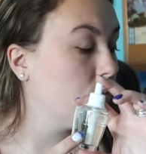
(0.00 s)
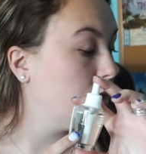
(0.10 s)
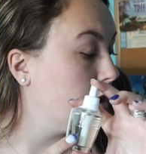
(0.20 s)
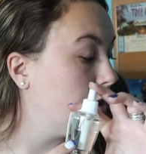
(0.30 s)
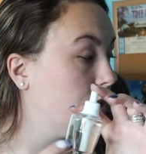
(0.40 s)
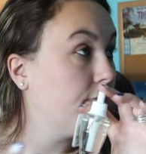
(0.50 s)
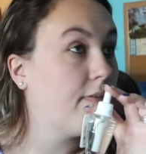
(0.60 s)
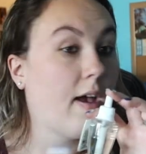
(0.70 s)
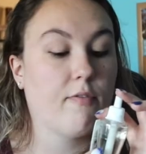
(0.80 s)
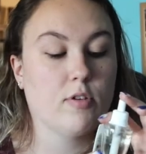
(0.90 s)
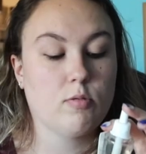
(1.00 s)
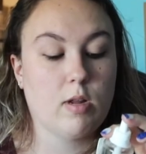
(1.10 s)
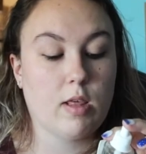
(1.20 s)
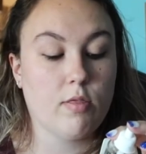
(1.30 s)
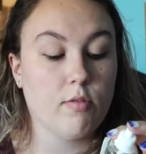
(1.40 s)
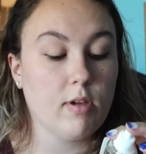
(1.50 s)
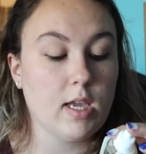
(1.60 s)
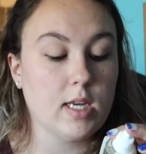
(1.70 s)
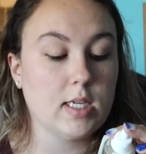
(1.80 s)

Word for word: were five for twenty-three